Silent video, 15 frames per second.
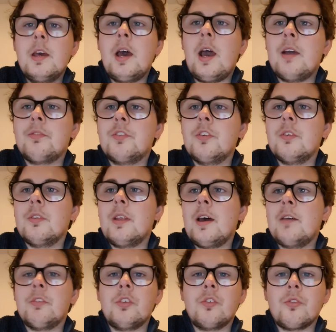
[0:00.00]
after
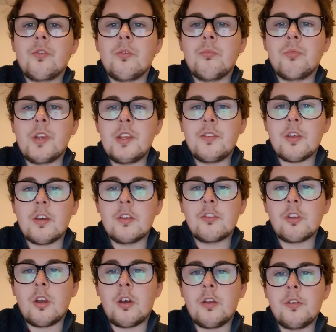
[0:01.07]
having done some research
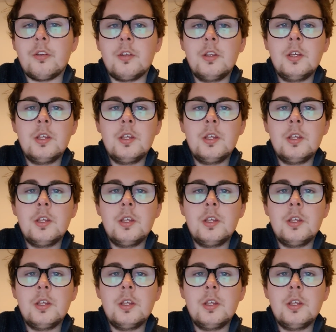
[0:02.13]
on